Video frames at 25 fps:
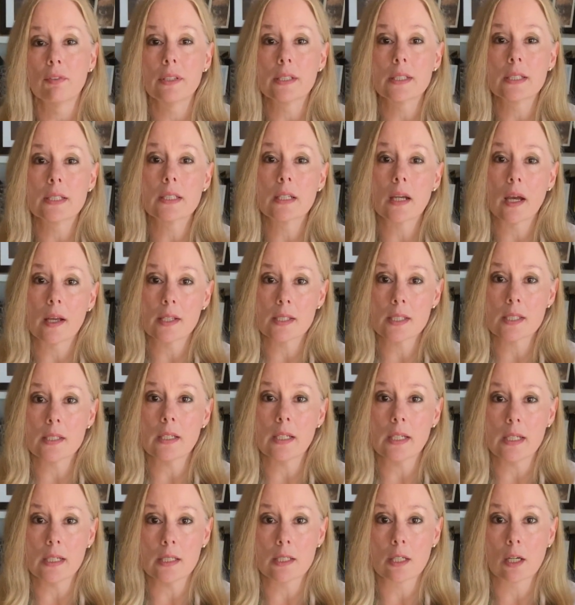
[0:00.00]
It does
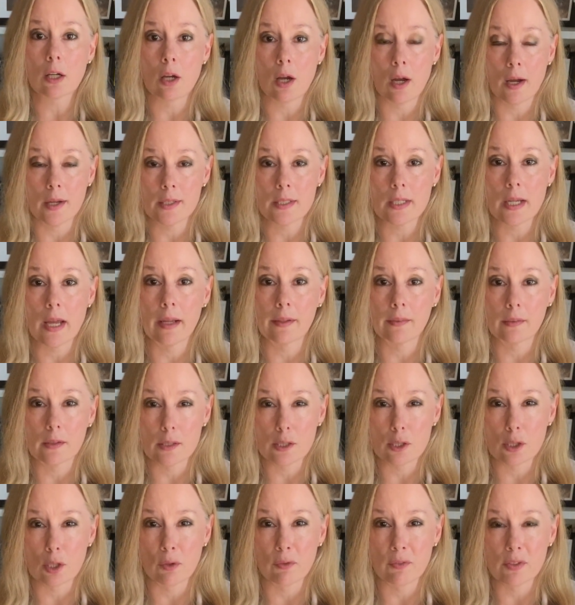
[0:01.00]
need to contact the
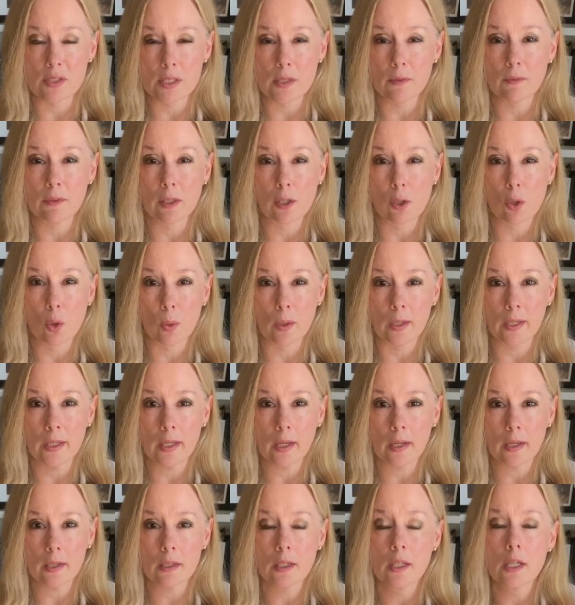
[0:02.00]
surface of the
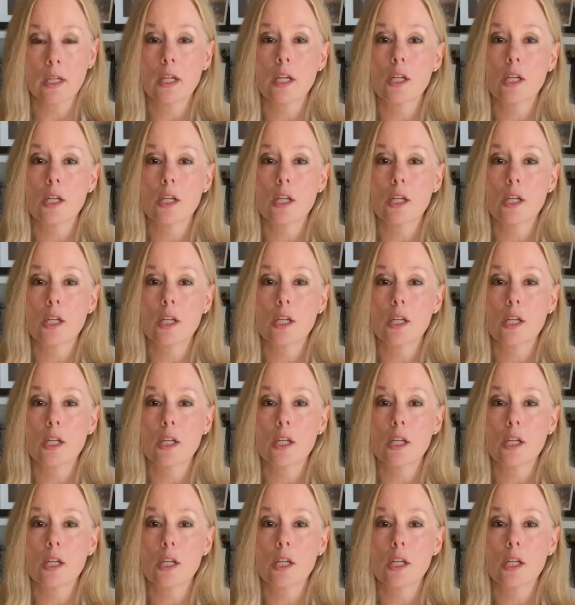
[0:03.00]
cornea